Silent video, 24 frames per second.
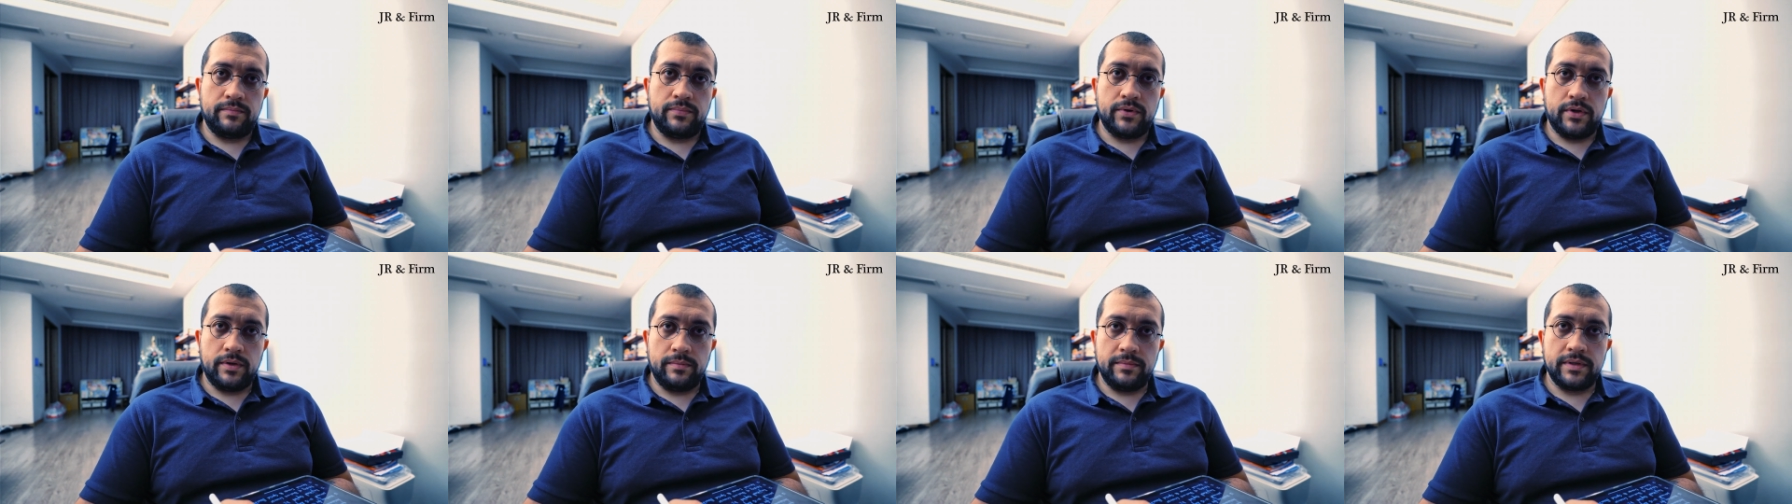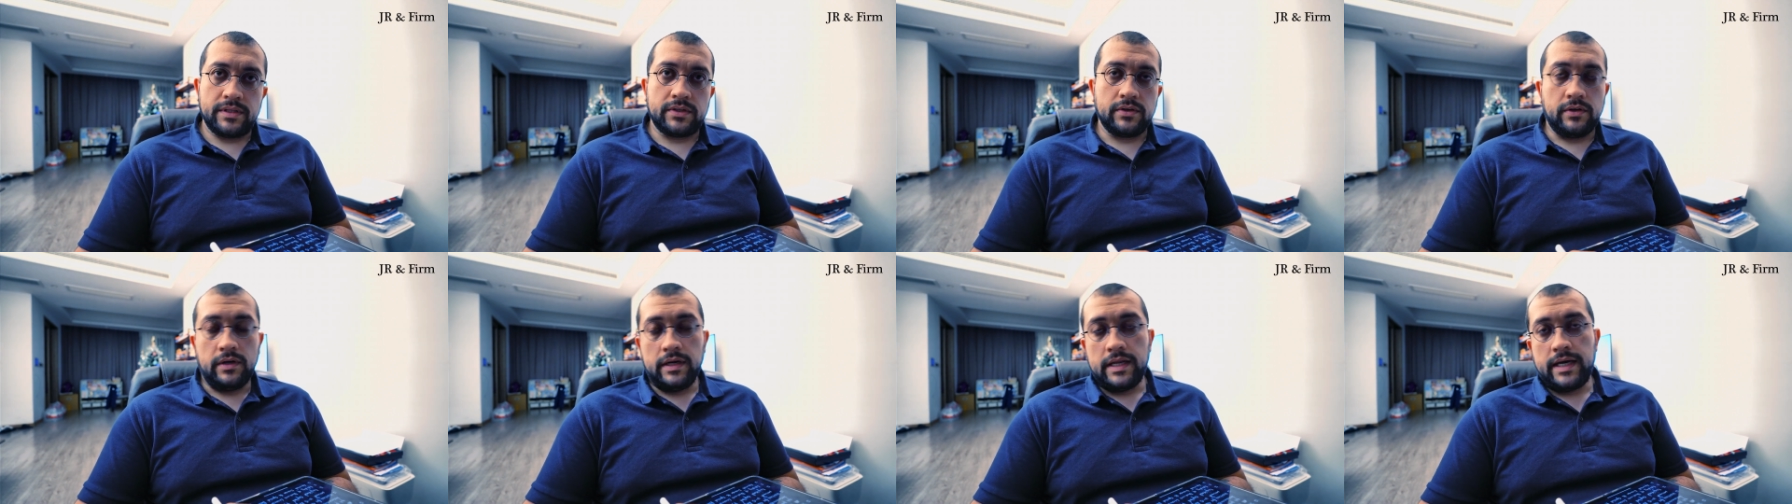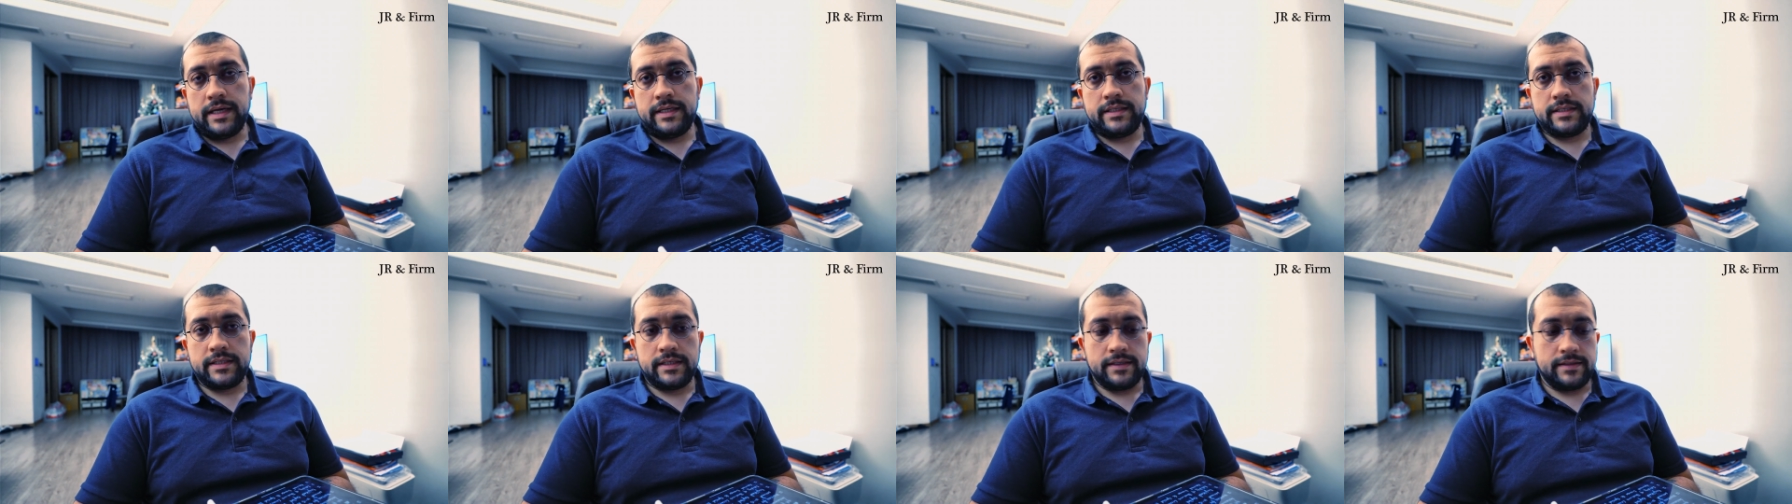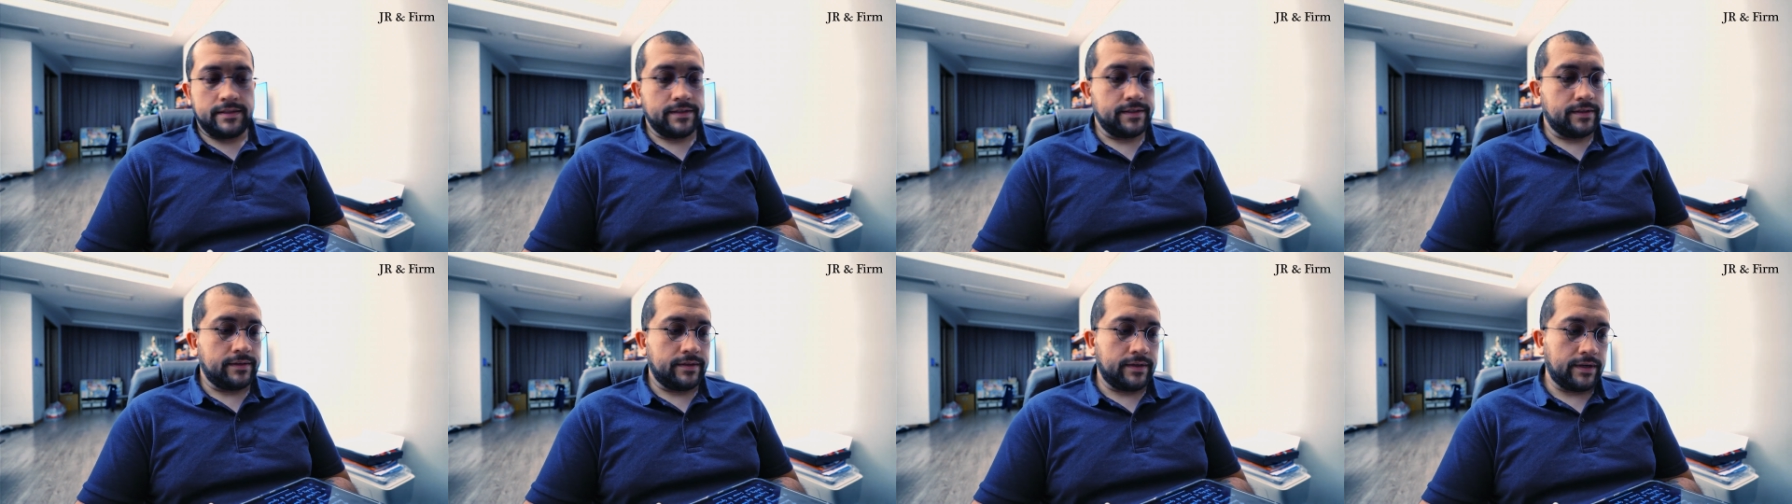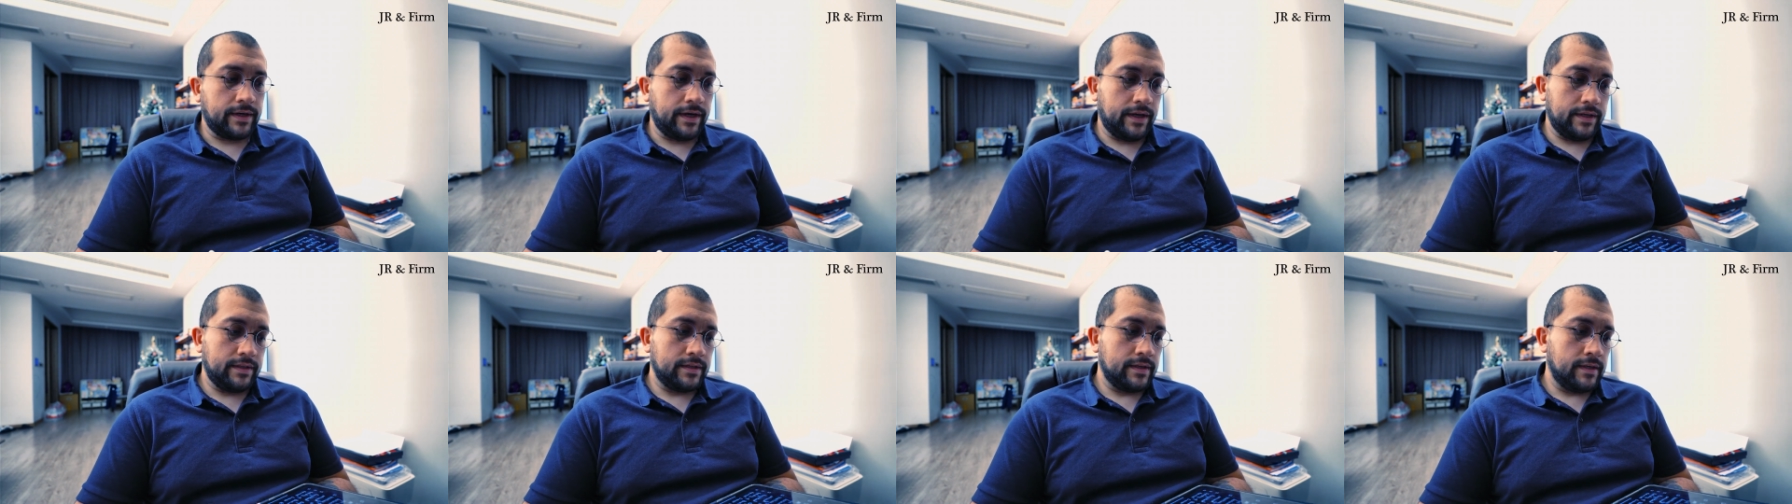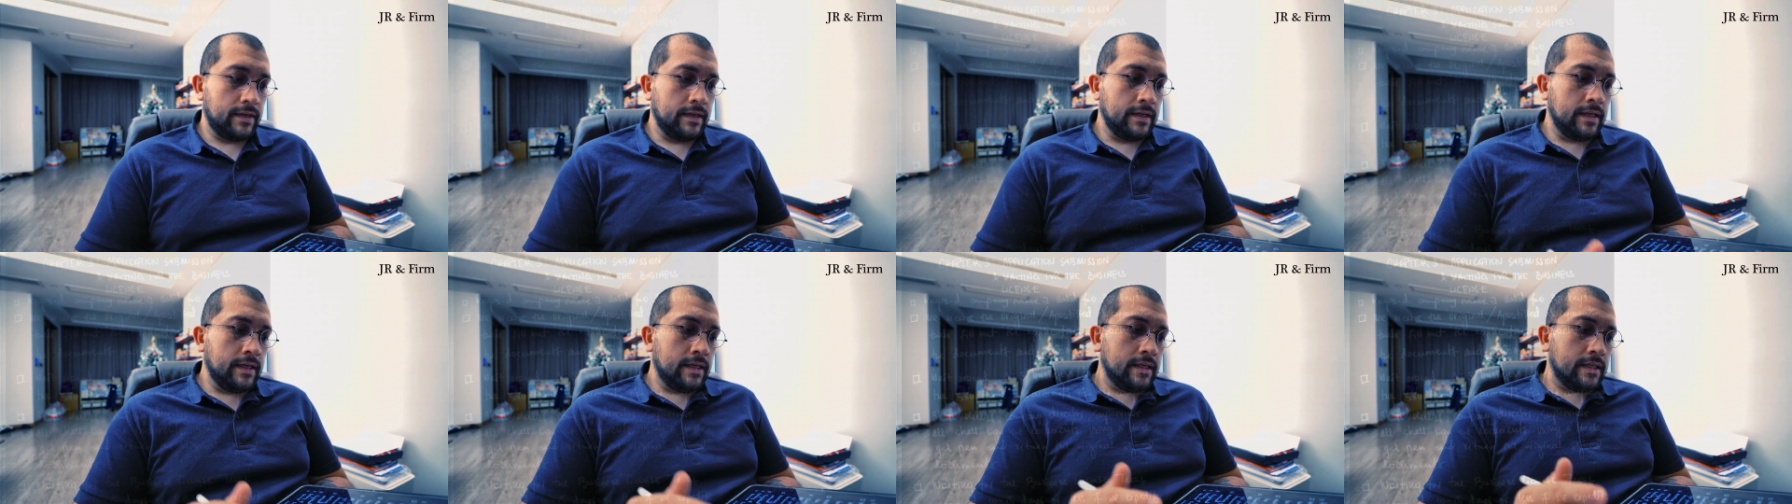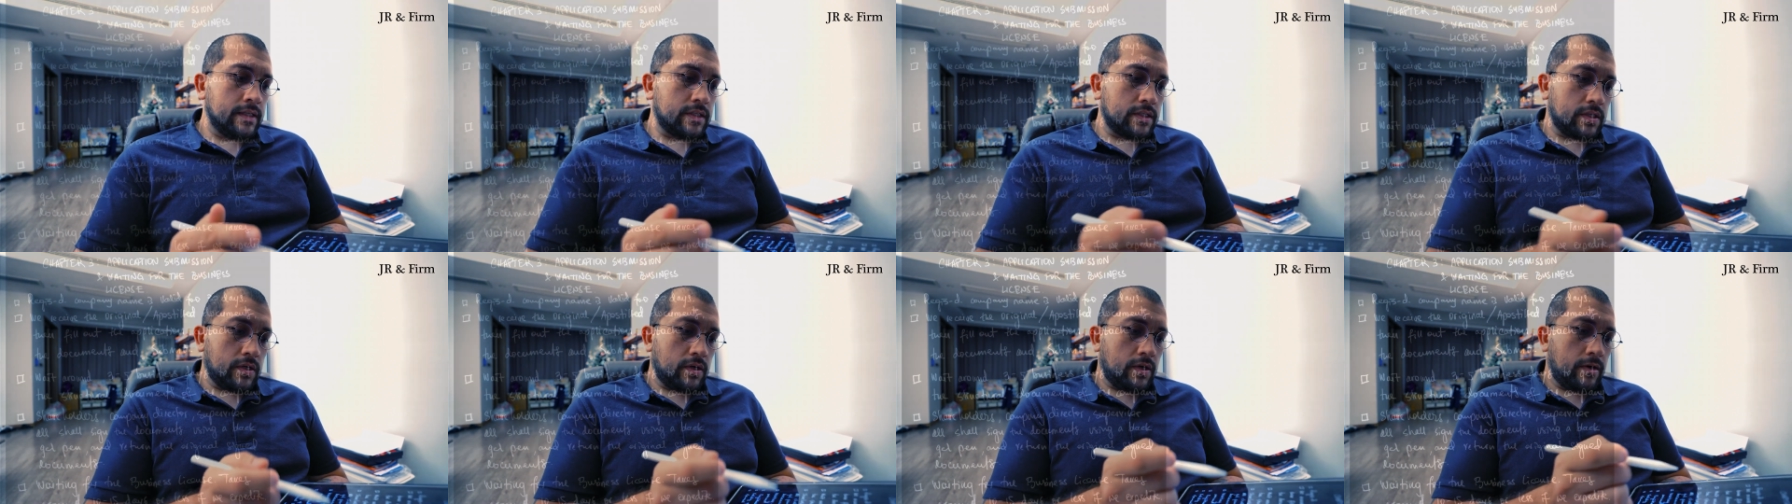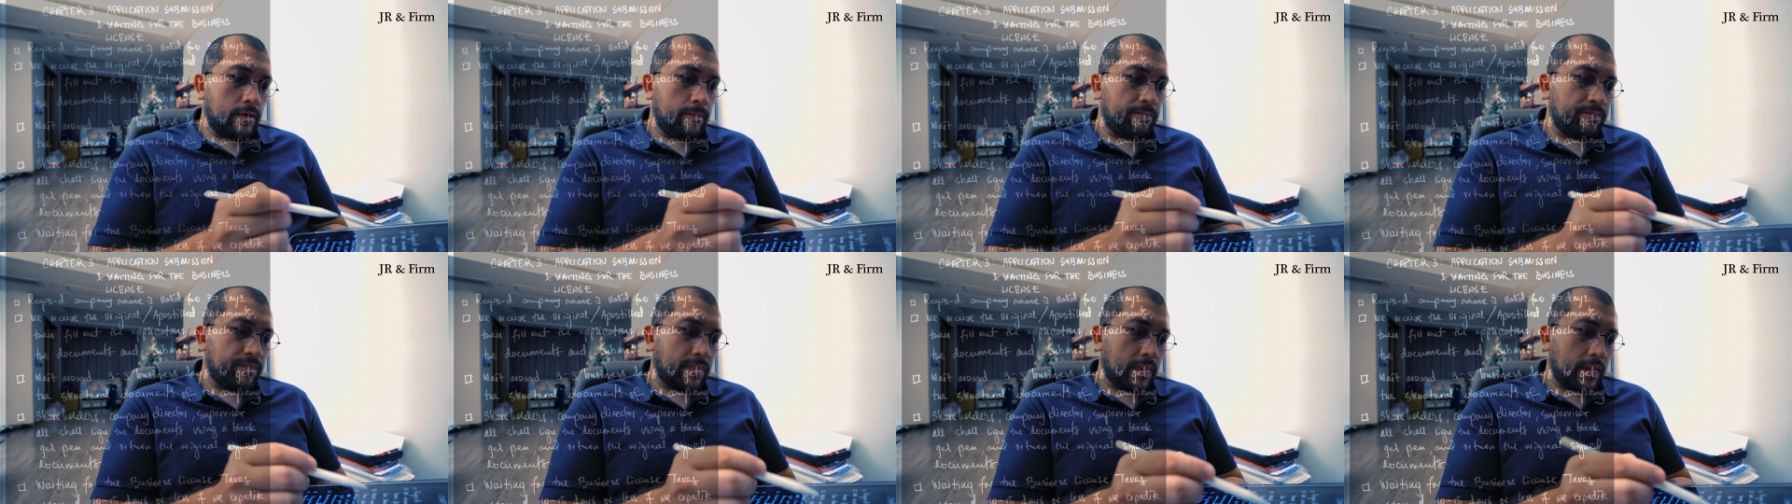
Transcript: permit or license. All right. So